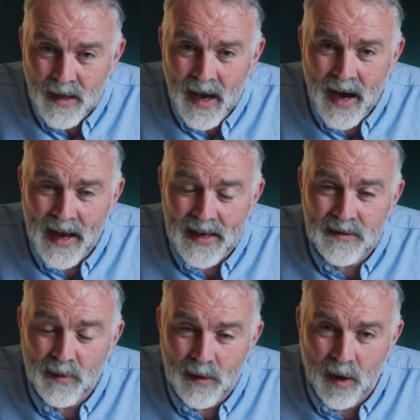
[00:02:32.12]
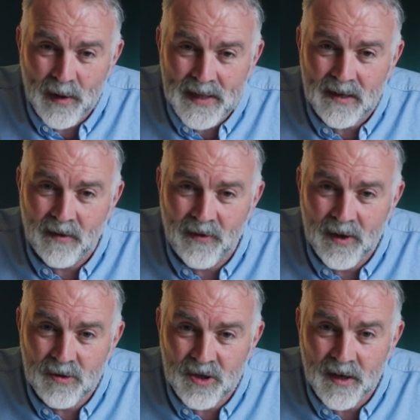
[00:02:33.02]
And as we go into the
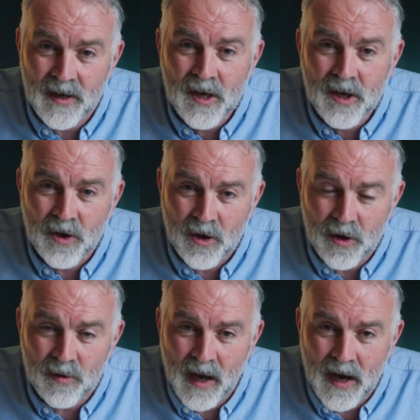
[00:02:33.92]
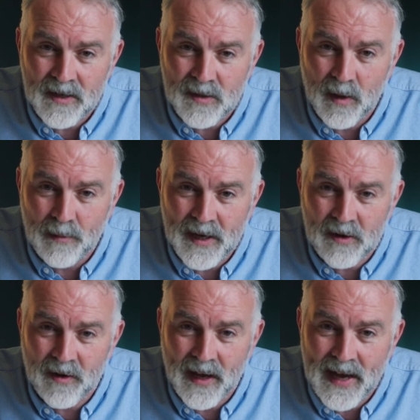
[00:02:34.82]
future, new laws will be
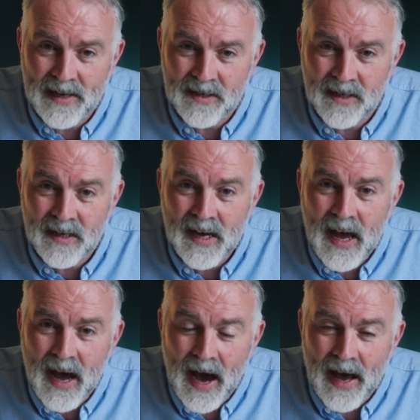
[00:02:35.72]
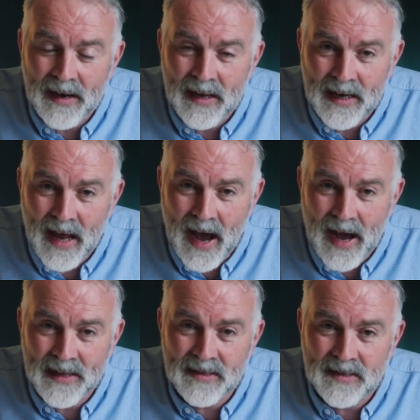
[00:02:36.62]
created and
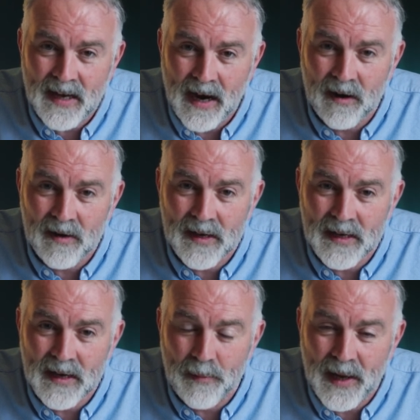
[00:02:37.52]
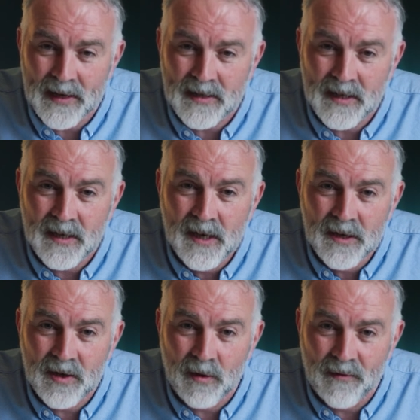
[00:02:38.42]
enhance our ability
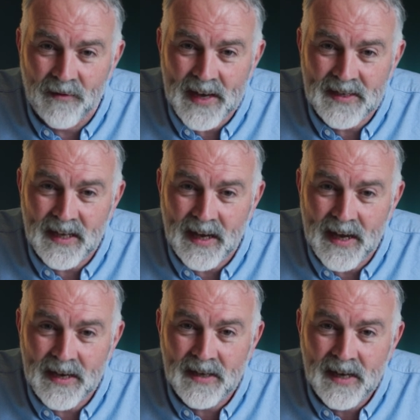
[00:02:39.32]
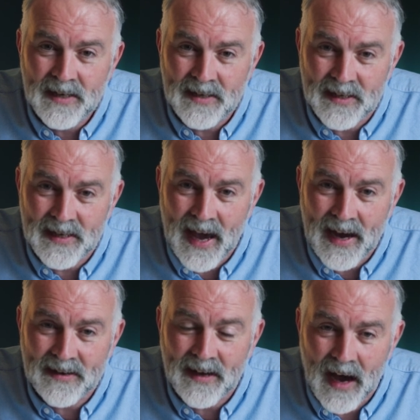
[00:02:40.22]
to investigate,
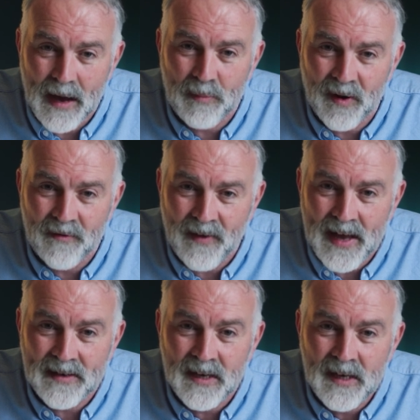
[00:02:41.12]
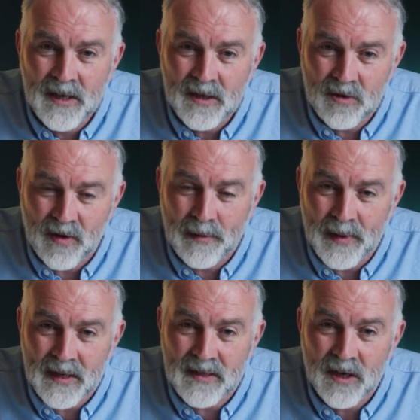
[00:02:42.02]
detect, and prevent
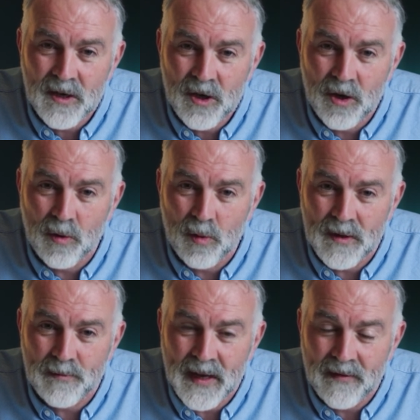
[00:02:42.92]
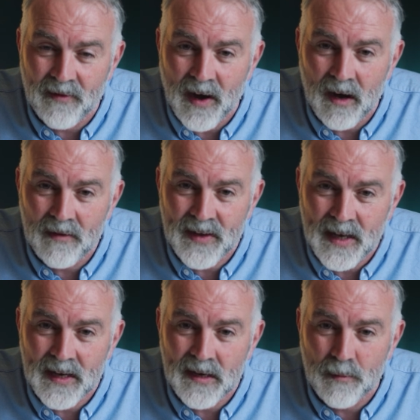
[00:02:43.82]
criminals who would be involved
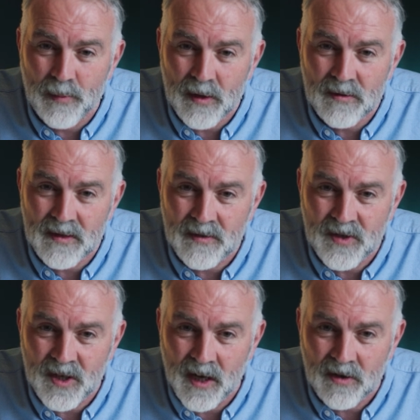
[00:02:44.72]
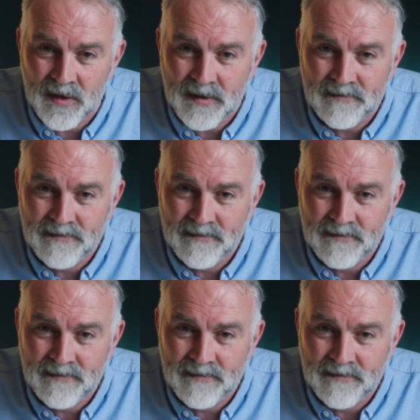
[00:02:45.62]
in the abuse of children.